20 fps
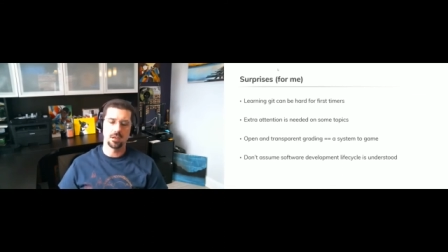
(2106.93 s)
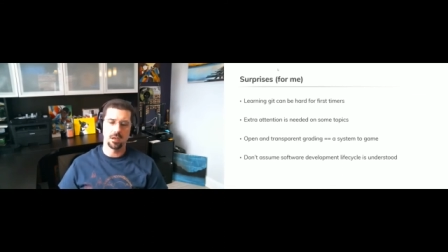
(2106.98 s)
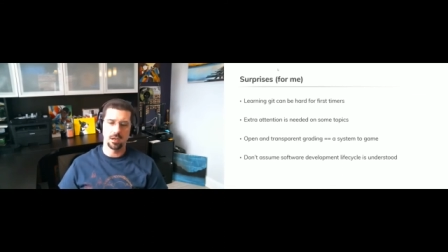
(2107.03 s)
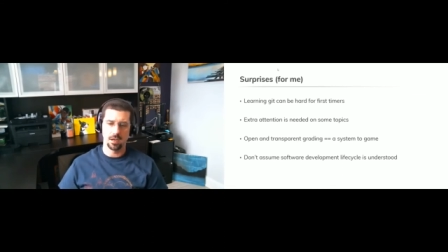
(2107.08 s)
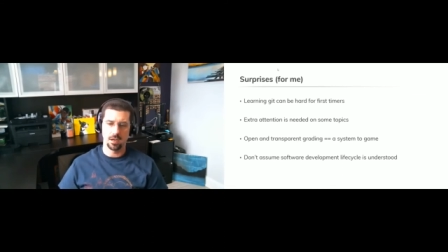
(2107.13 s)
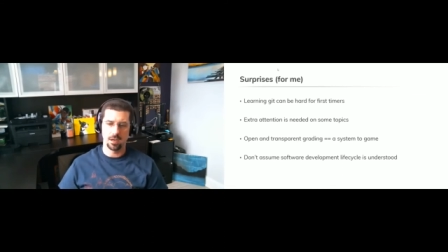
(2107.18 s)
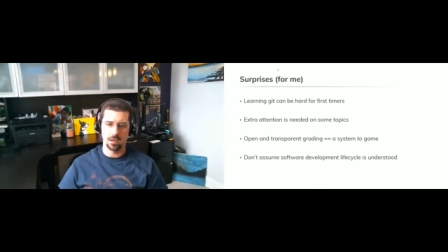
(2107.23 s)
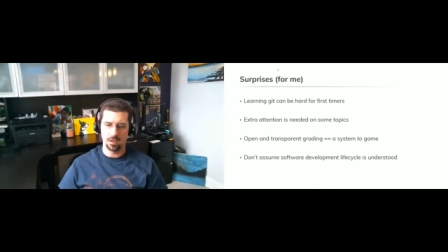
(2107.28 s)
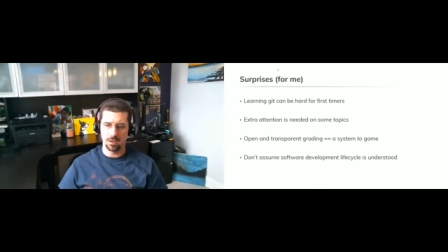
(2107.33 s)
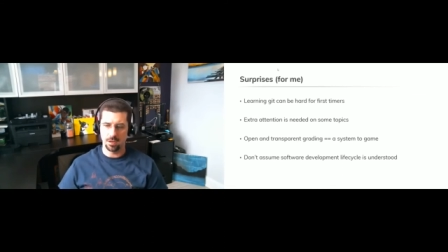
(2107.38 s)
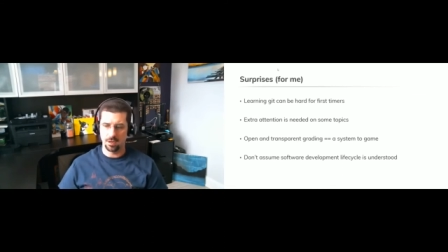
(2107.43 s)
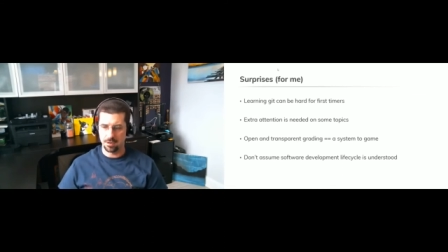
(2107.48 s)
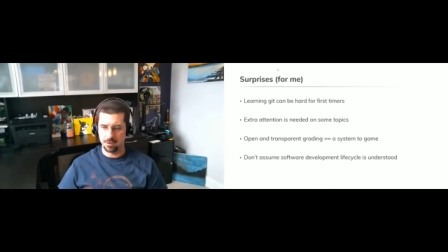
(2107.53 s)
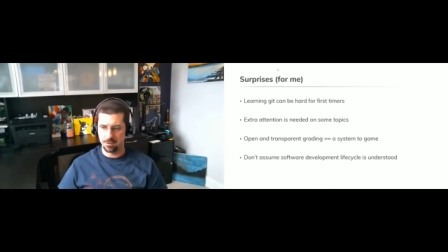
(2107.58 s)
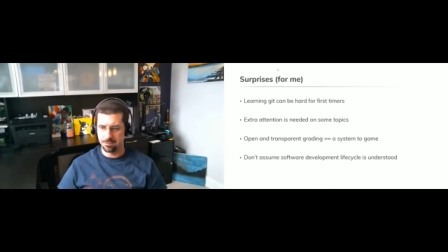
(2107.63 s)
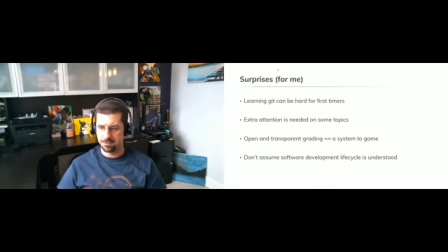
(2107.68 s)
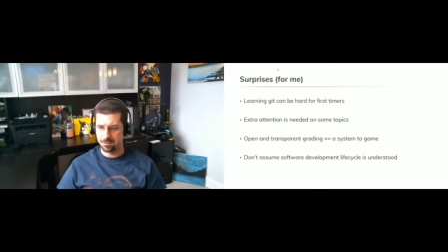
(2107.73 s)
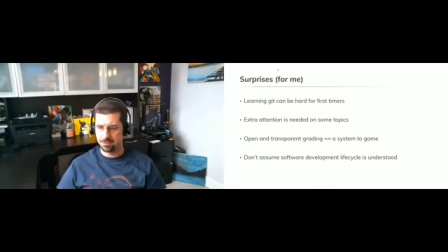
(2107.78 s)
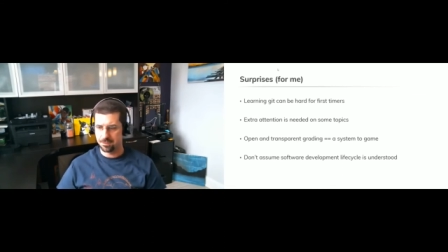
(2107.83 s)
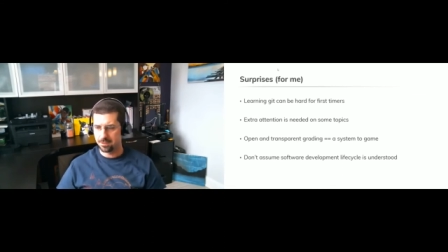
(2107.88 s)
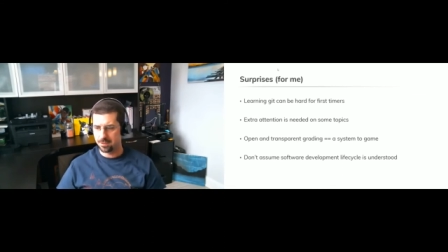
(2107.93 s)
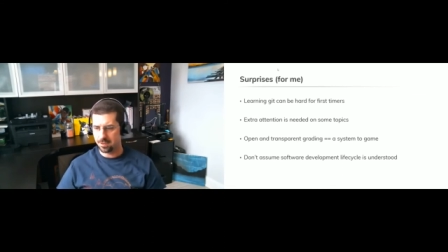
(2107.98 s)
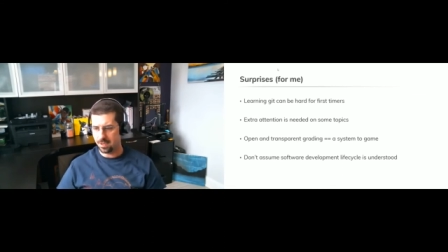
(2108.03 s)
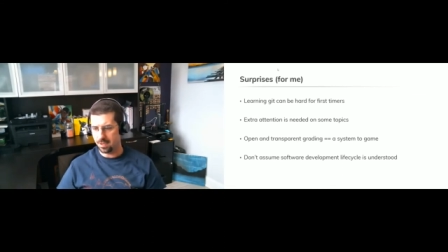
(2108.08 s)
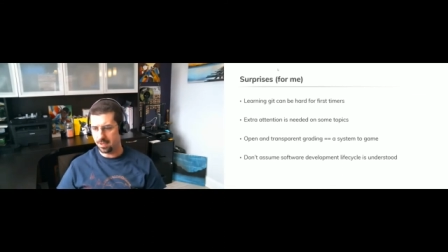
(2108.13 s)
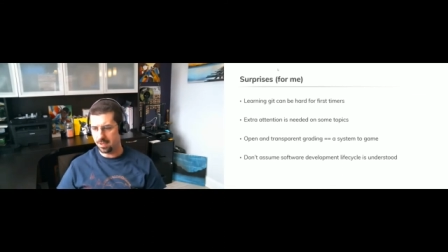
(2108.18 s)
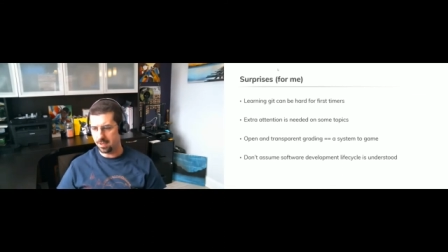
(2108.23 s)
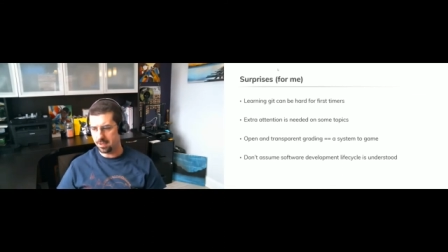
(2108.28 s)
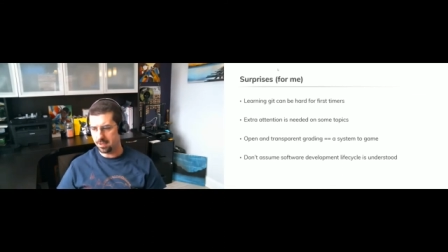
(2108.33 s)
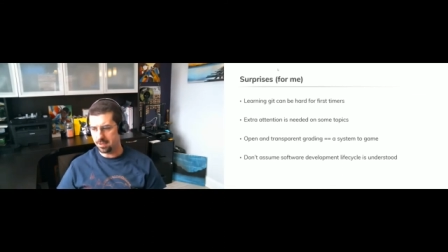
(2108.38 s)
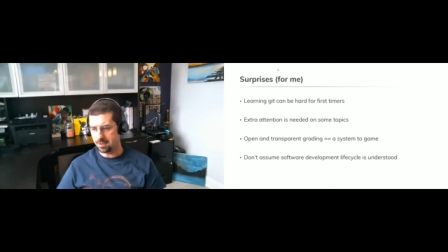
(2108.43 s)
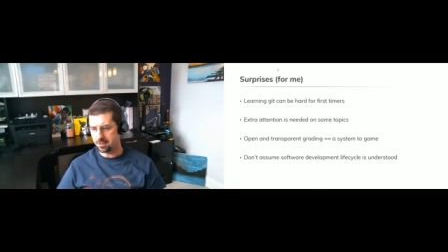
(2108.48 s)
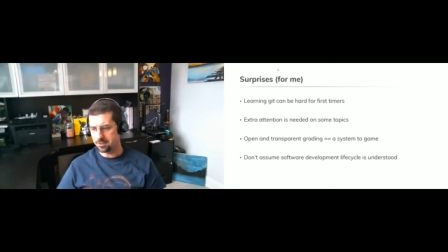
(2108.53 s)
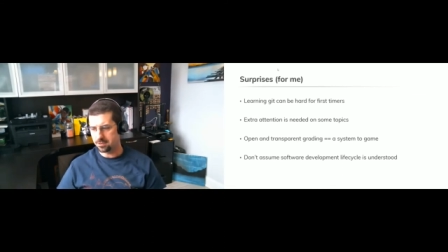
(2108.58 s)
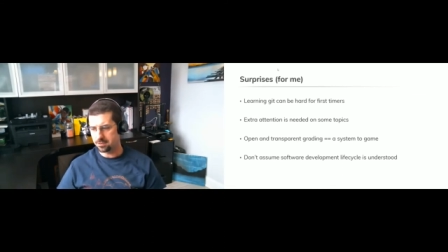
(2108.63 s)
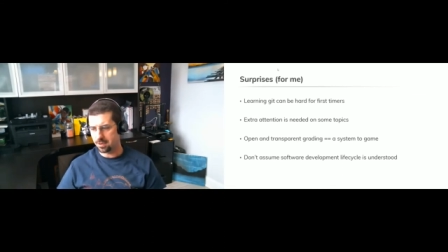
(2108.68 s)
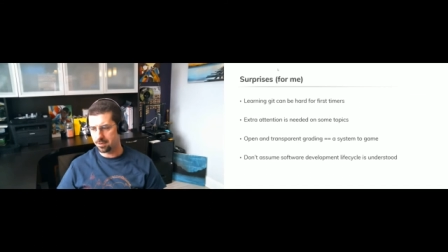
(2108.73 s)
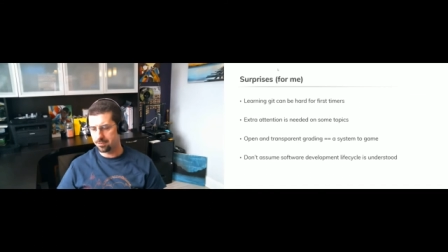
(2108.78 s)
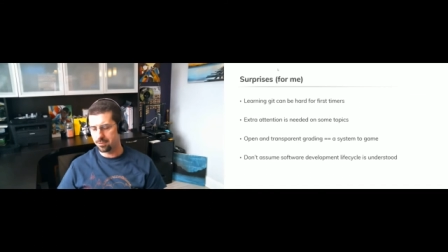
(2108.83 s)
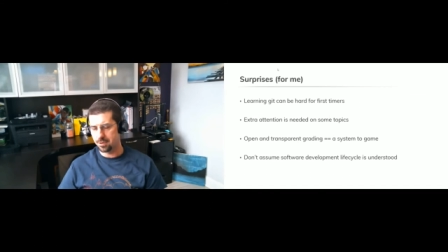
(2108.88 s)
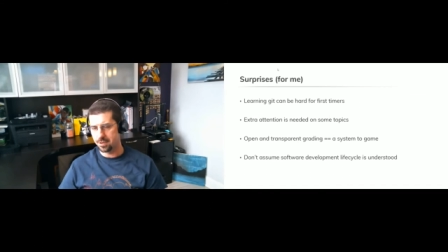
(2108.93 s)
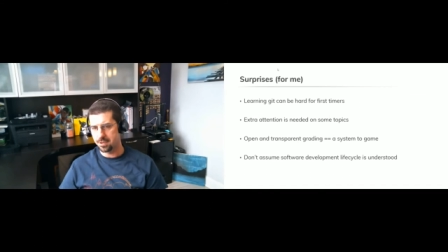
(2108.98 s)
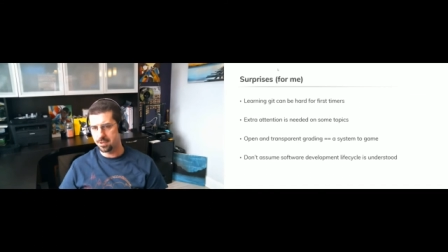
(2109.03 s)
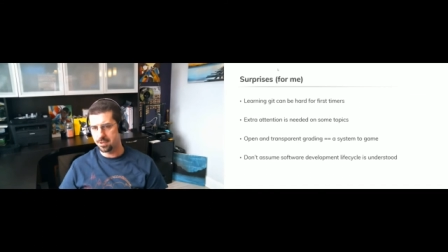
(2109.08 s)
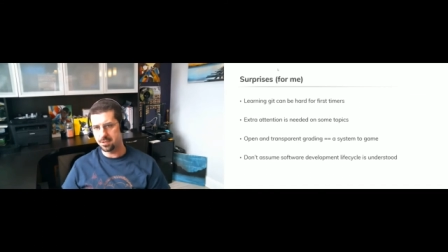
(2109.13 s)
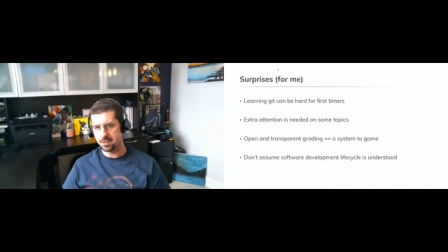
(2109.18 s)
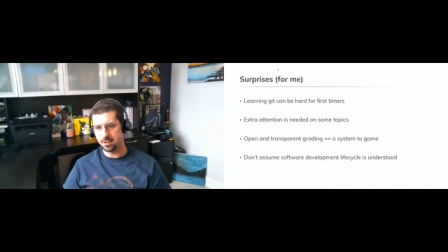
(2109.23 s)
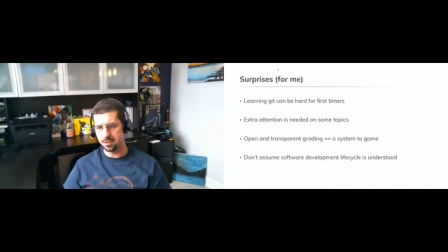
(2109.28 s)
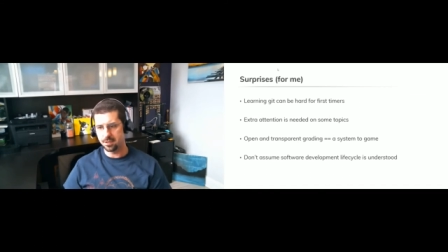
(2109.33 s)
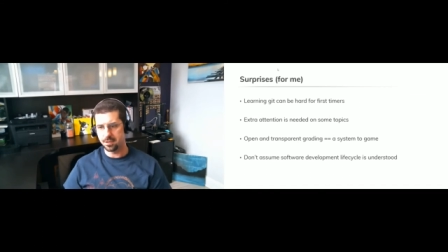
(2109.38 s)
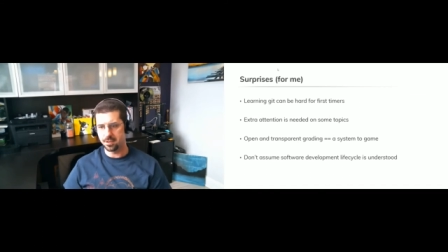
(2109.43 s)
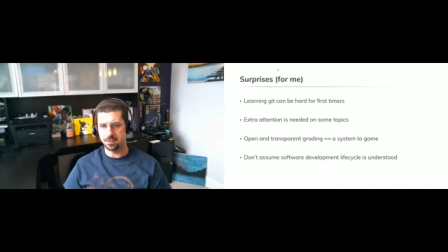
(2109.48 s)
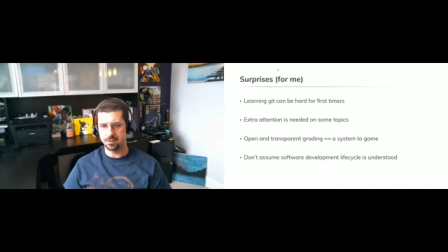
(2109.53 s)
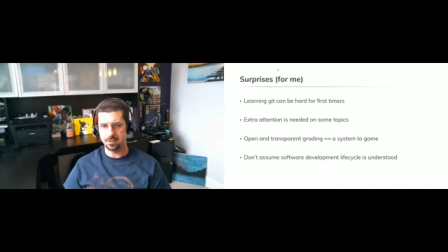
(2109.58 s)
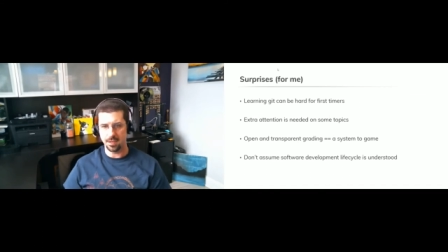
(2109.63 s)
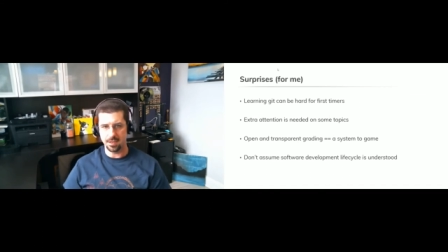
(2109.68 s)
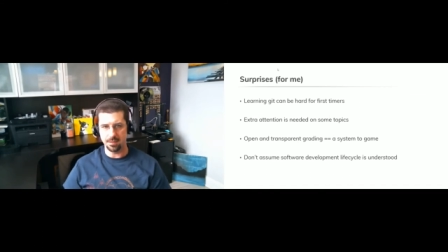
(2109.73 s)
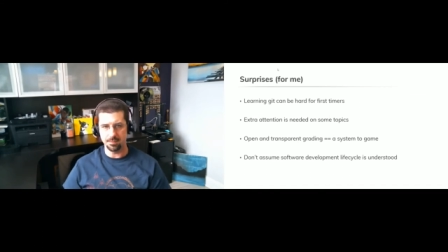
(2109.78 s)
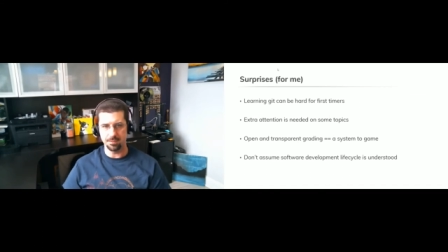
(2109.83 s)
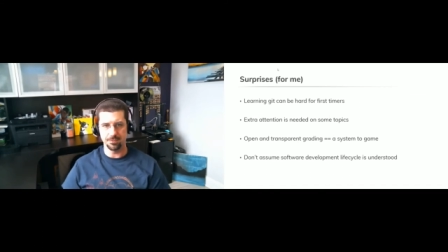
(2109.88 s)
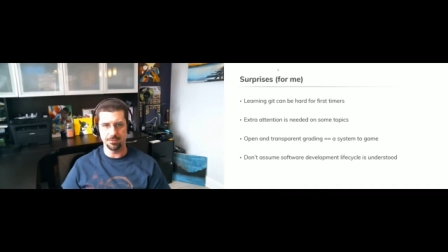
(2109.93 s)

uh, of a software engineering type